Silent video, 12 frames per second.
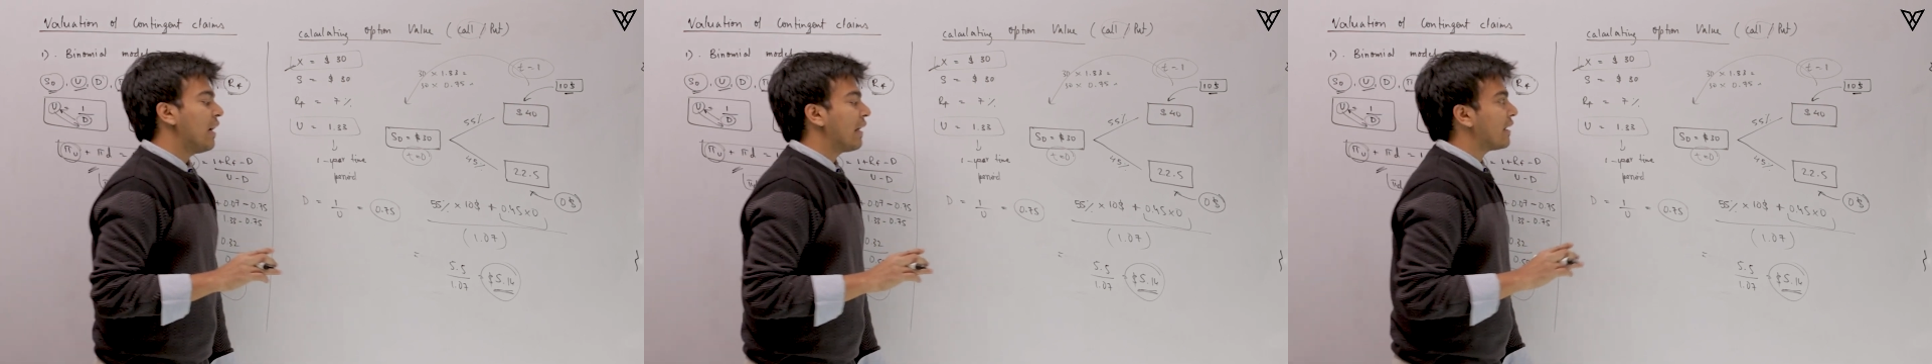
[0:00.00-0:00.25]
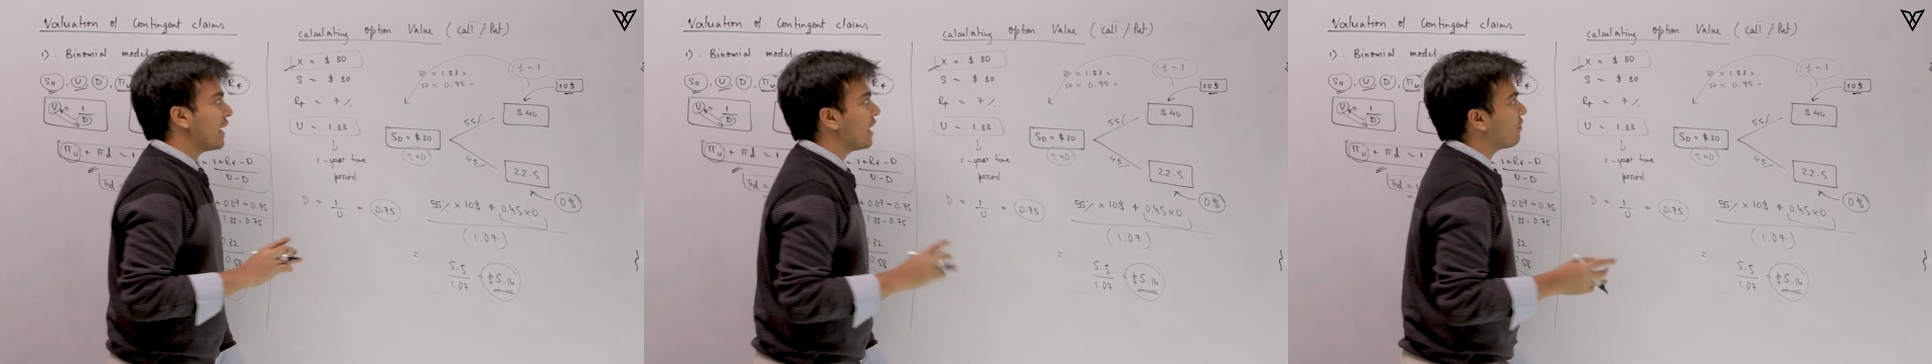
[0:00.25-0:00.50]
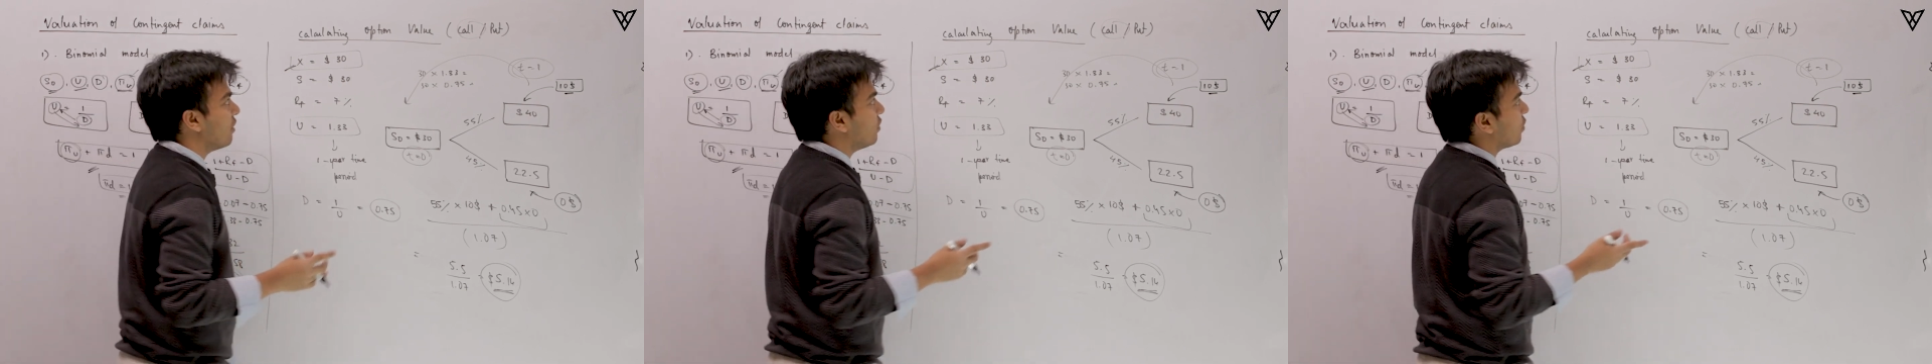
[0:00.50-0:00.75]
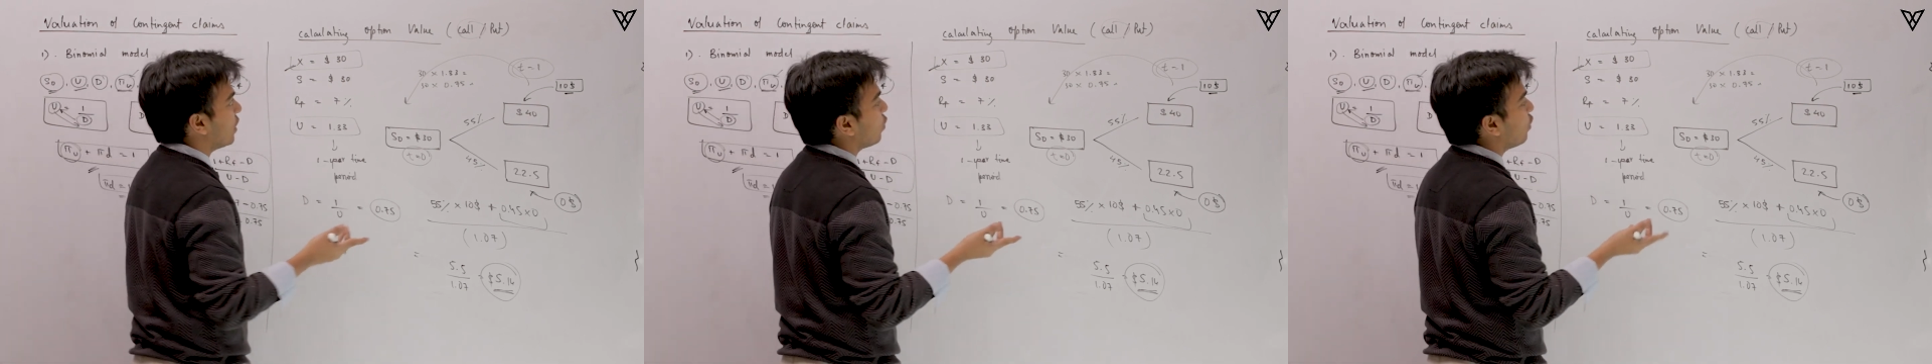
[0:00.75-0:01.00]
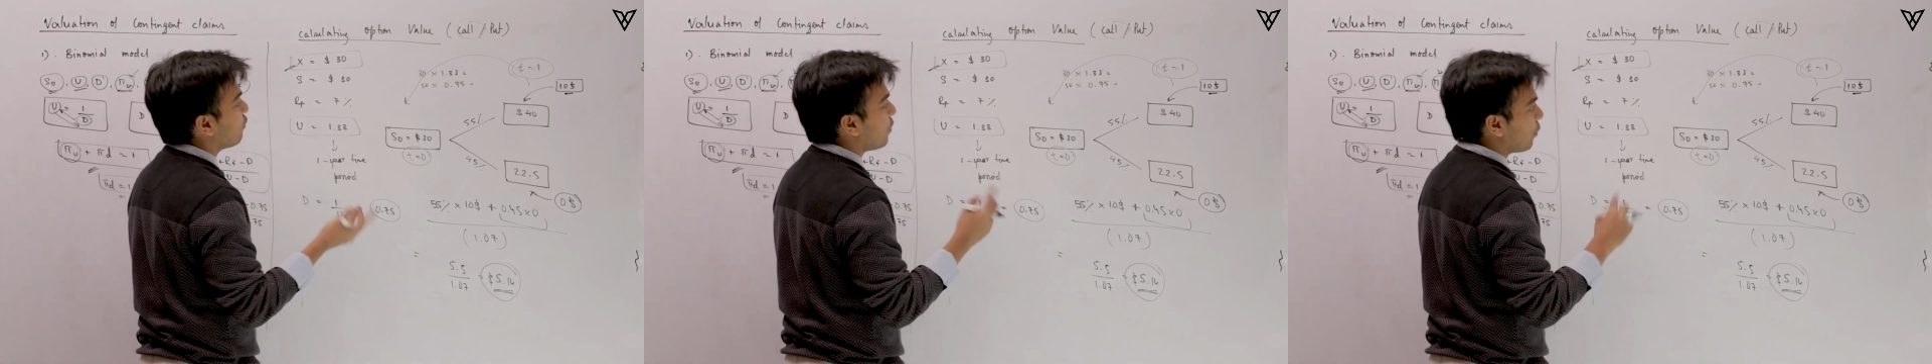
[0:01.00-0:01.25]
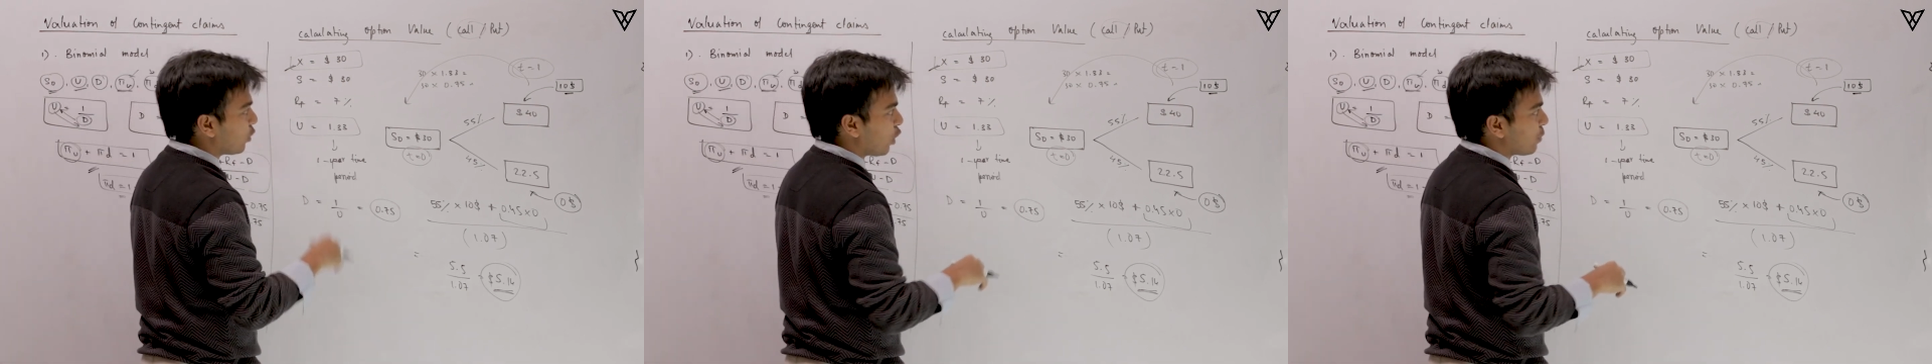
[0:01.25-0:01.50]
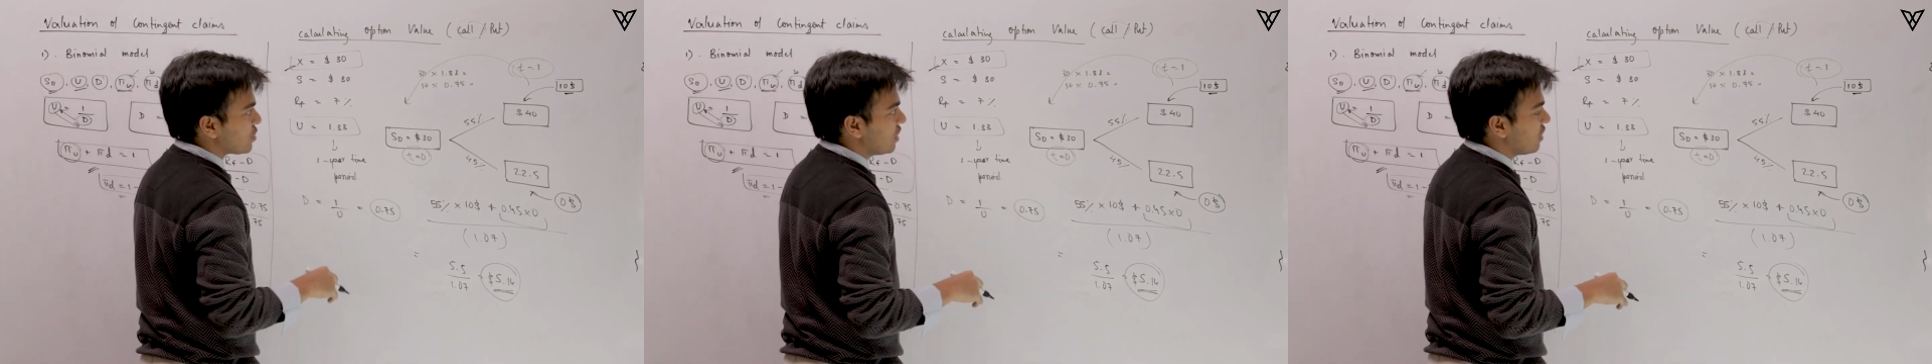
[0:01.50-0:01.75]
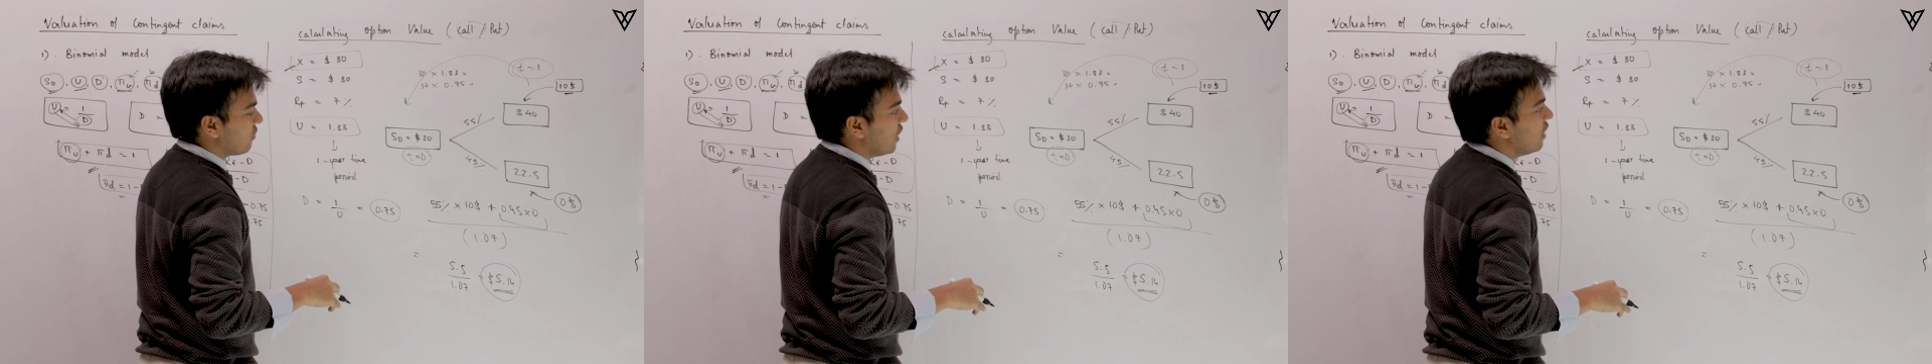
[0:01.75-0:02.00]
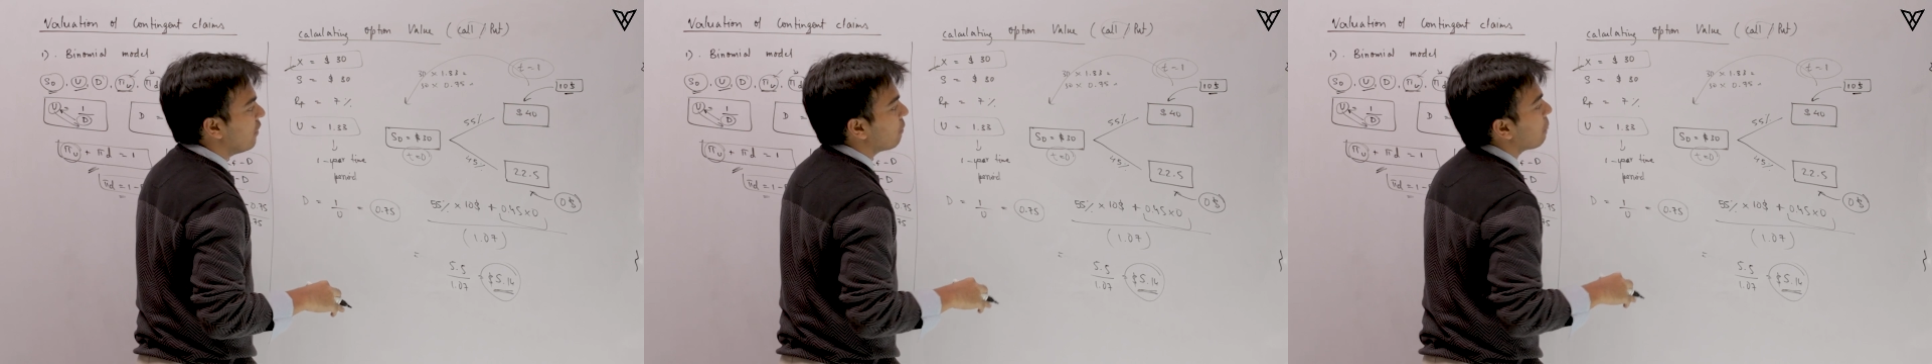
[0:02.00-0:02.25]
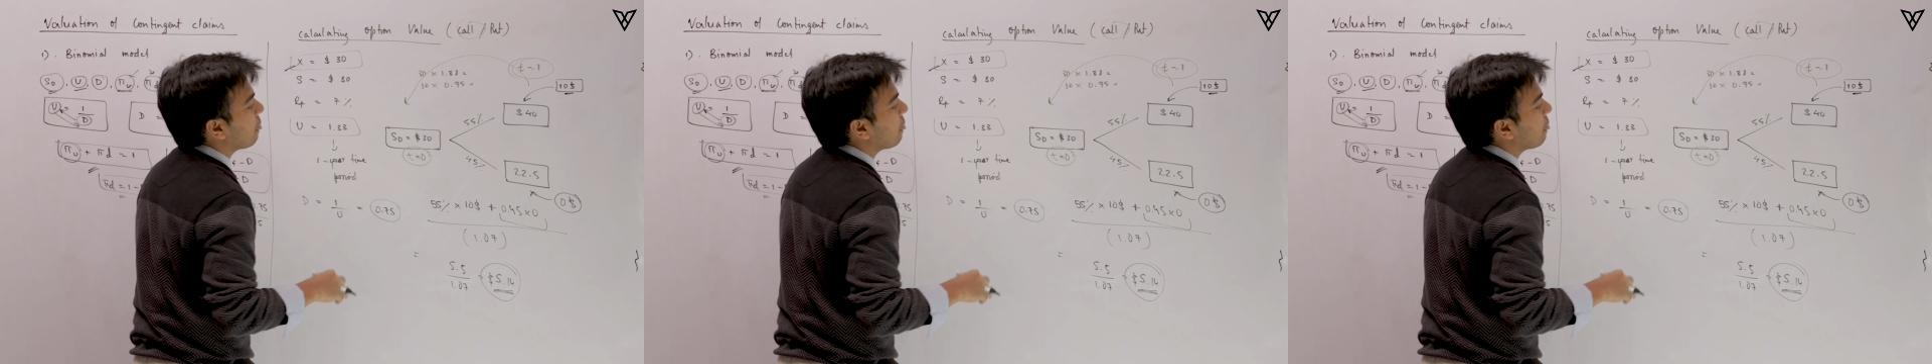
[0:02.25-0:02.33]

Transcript: Likewise, you can do it for put option as well.